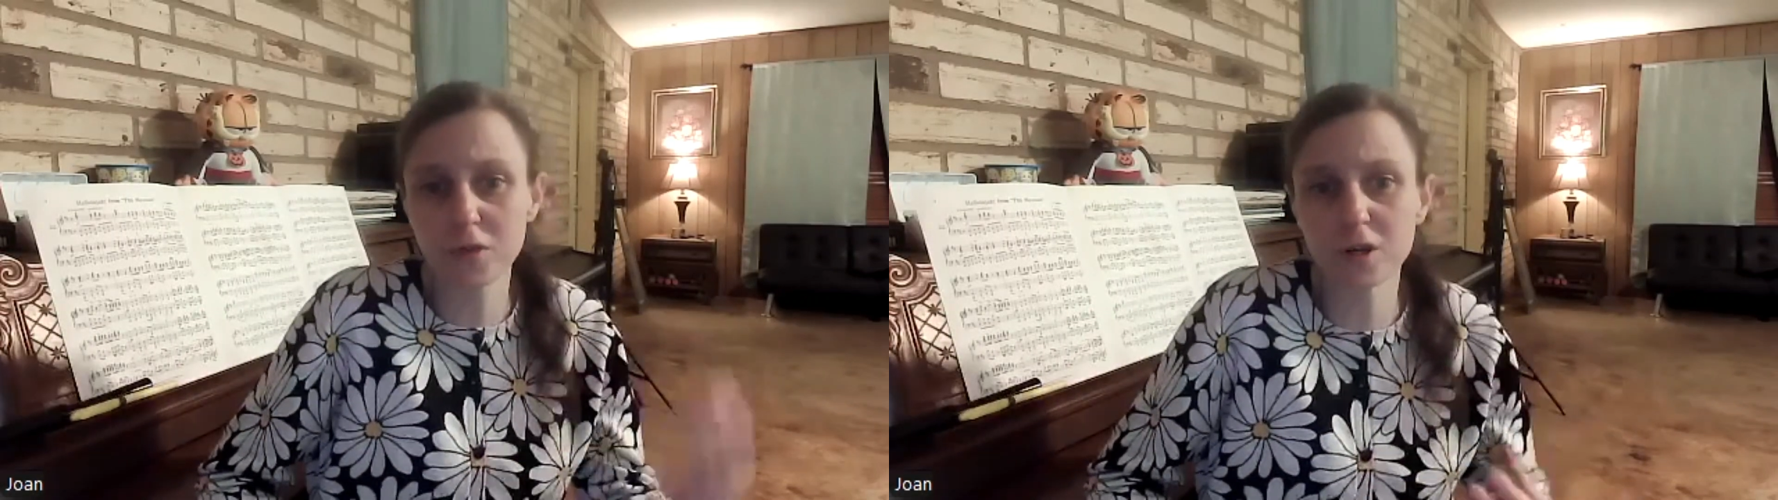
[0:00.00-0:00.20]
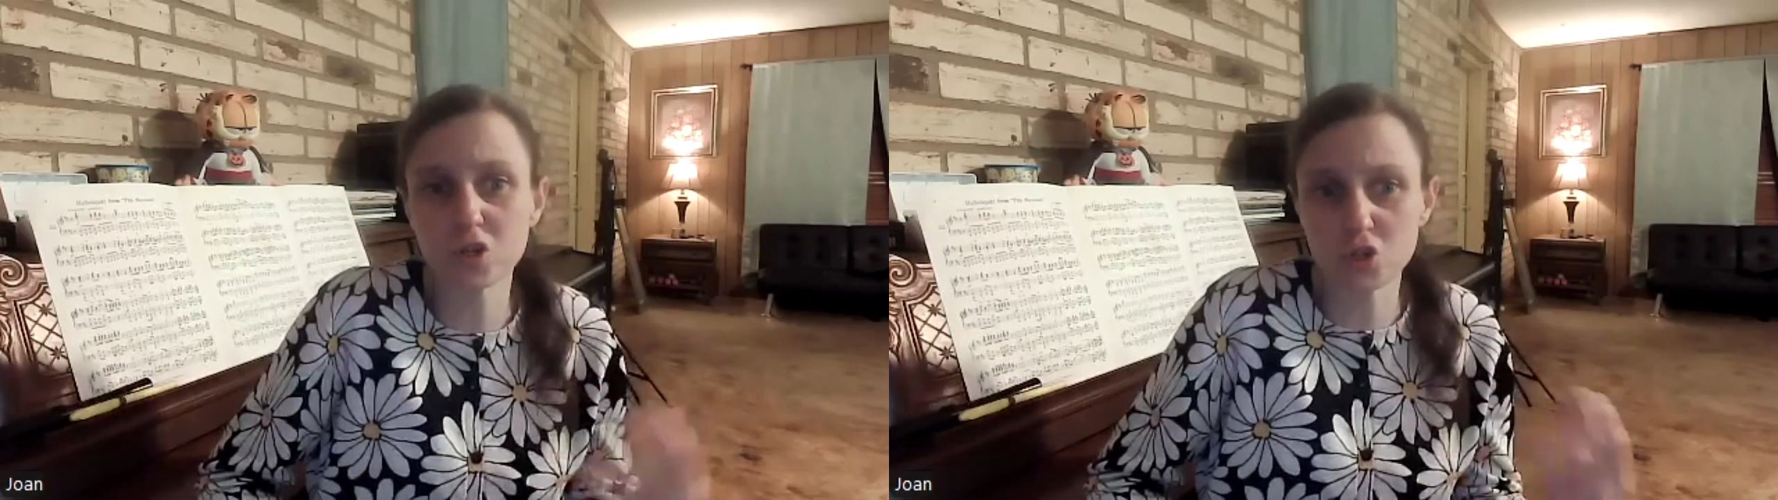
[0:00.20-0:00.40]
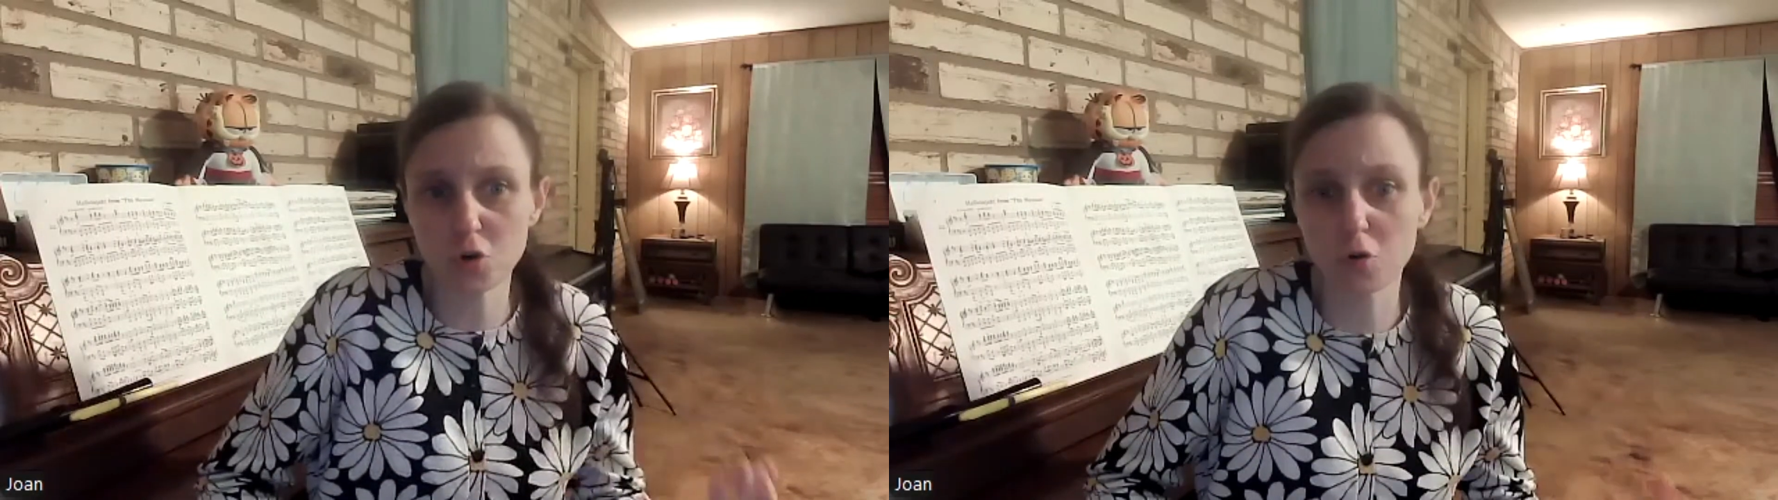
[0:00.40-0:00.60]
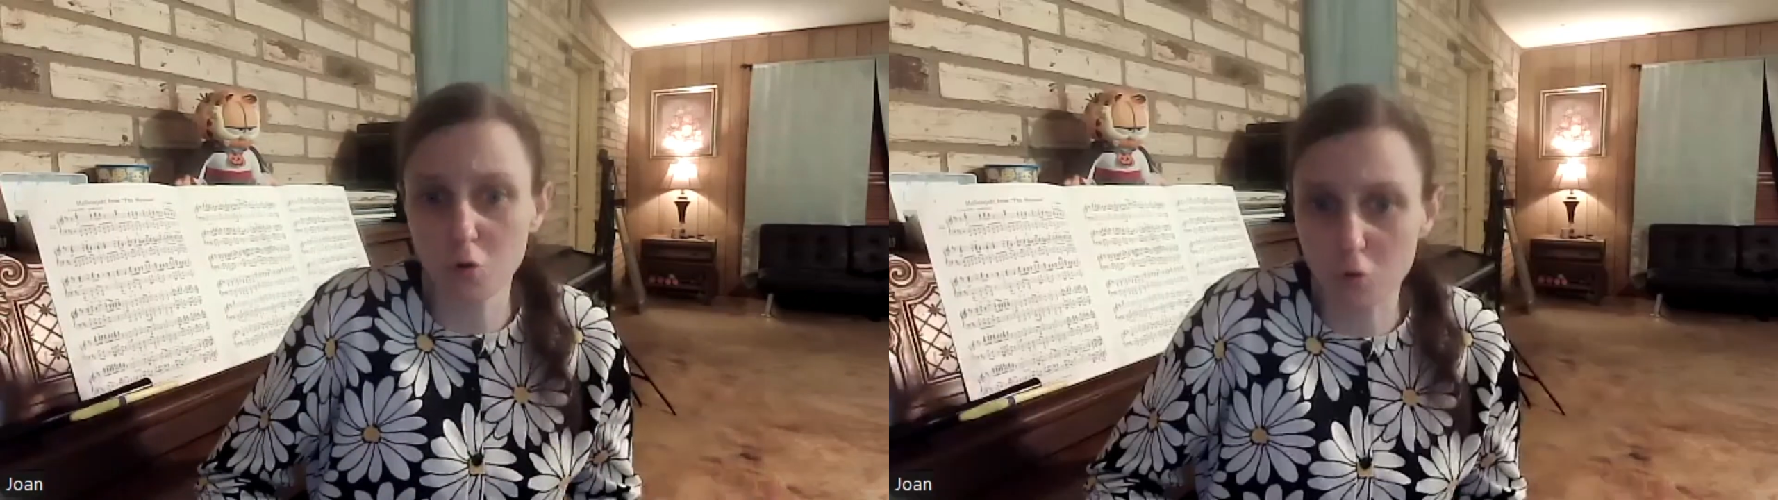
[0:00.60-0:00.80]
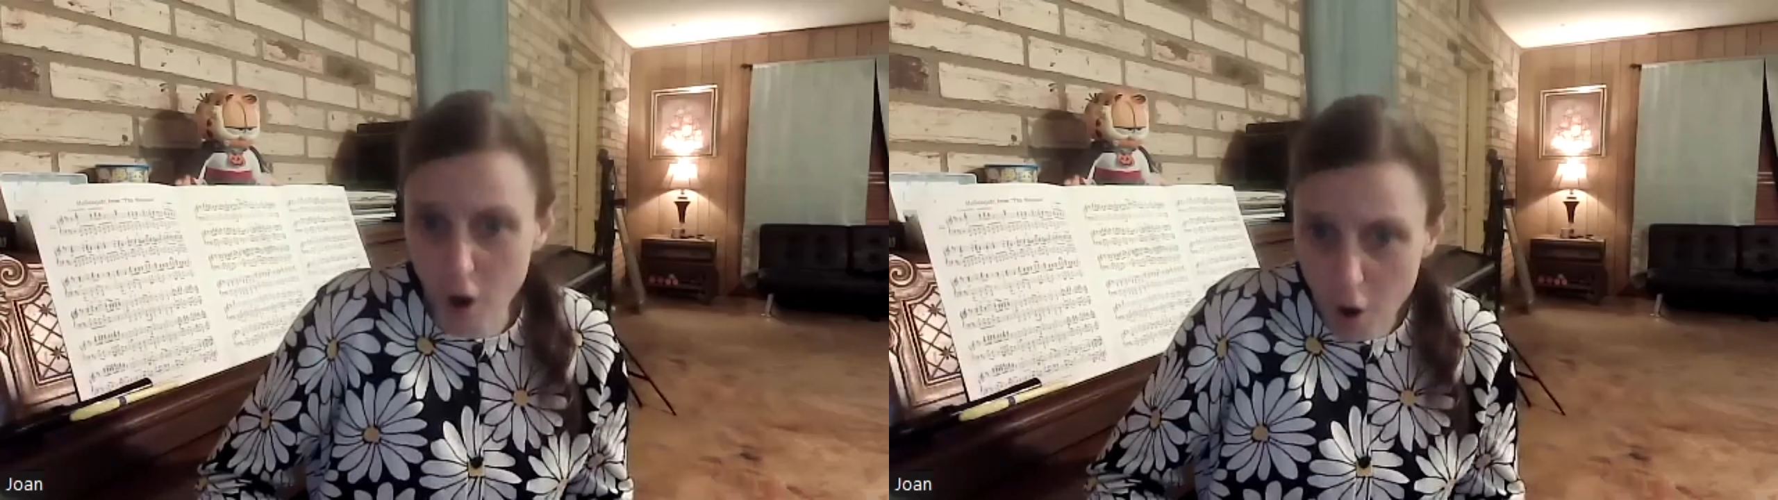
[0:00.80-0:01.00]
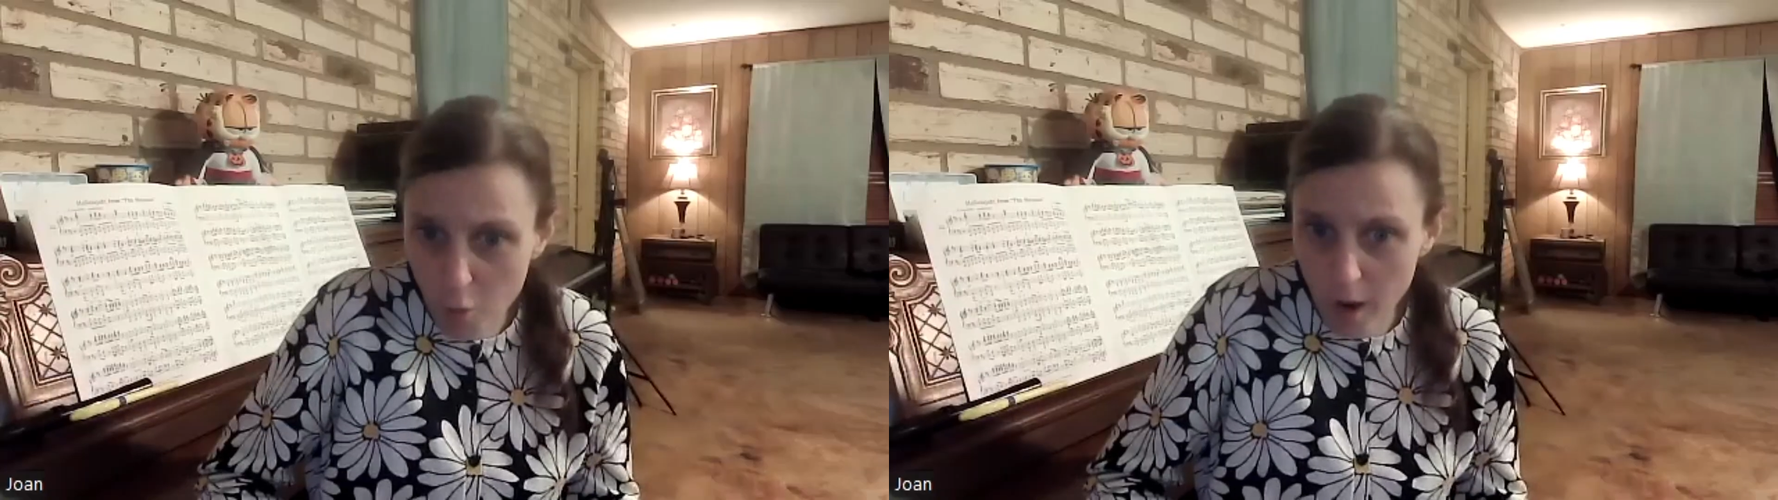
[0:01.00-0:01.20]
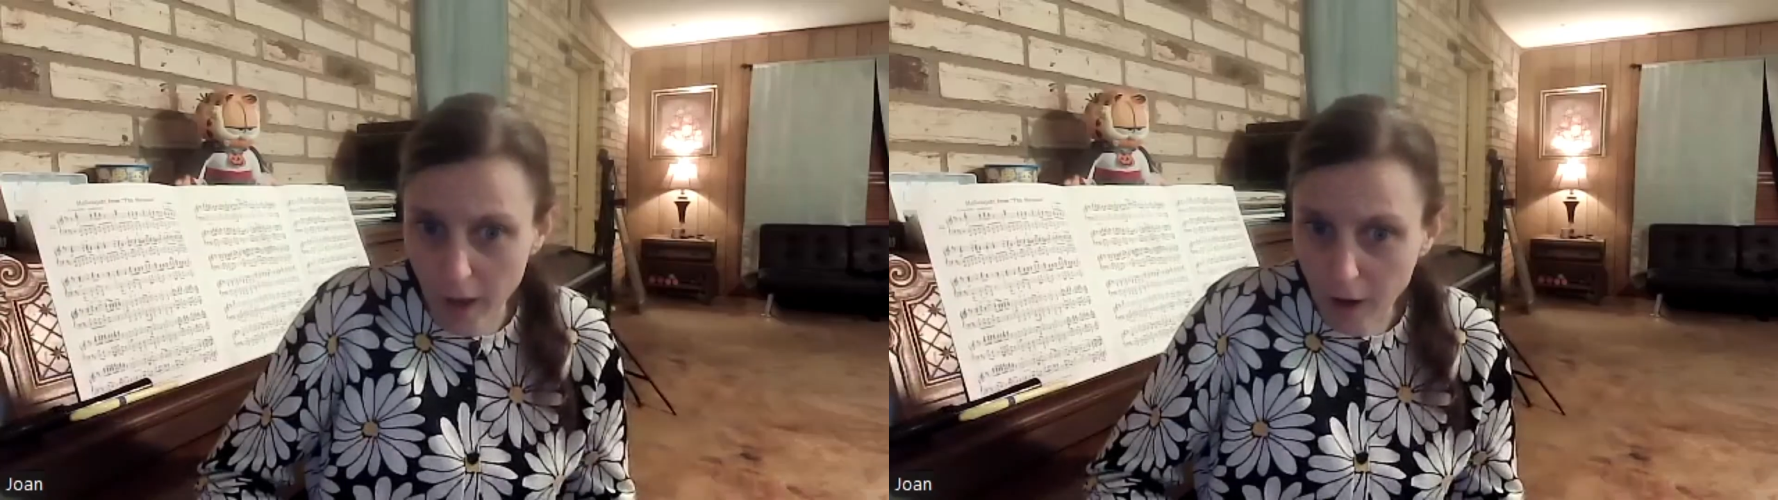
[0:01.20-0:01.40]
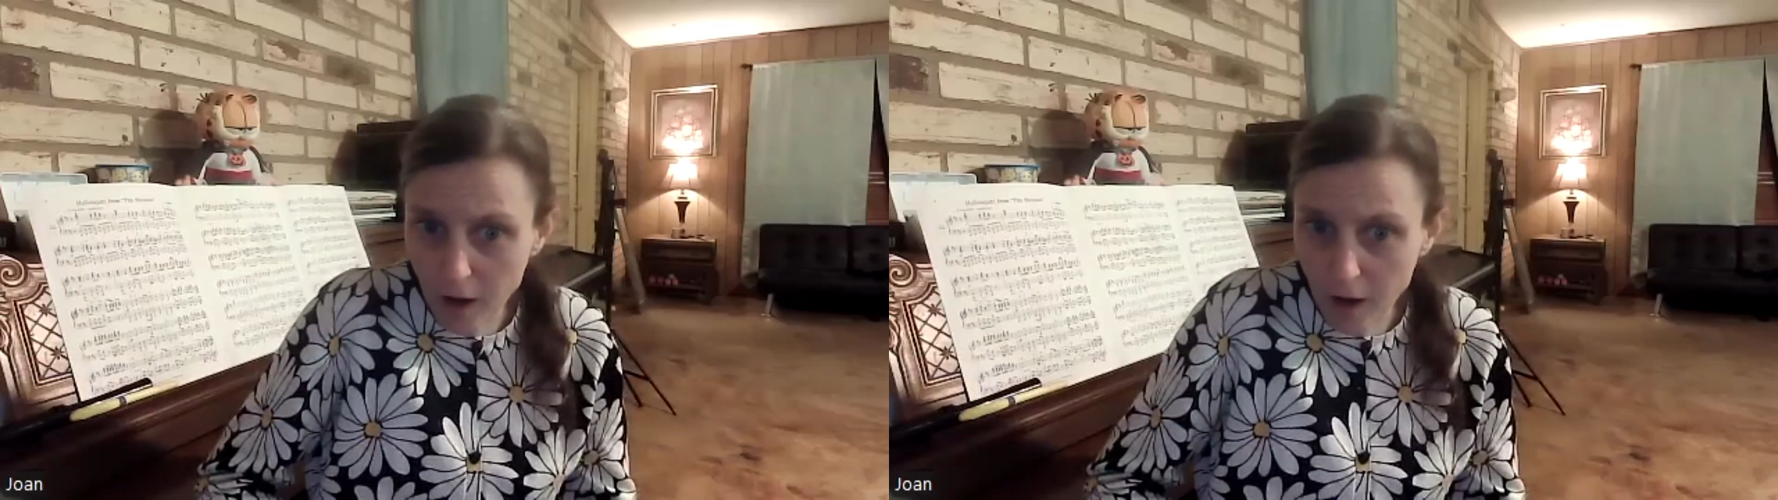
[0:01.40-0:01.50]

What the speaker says: that you're growing.